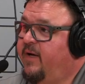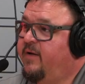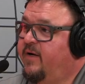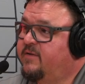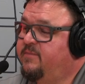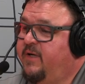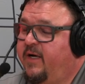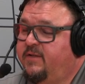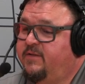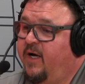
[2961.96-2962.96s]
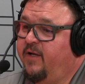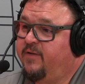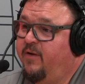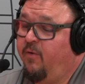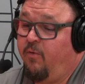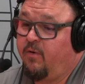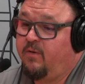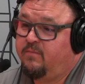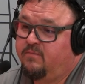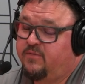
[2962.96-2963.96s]
and Custom Dies, yeah. dialed, or
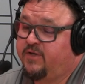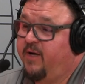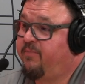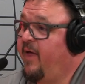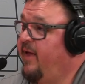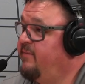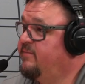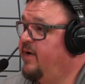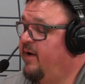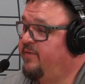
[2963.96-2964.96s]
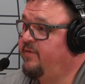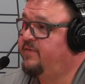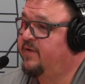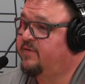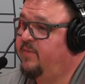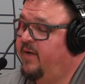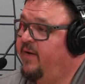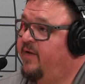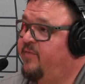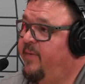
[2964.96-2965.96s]
skip that and dial two six one.
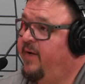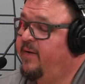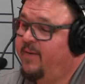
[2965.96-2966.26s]
That's me.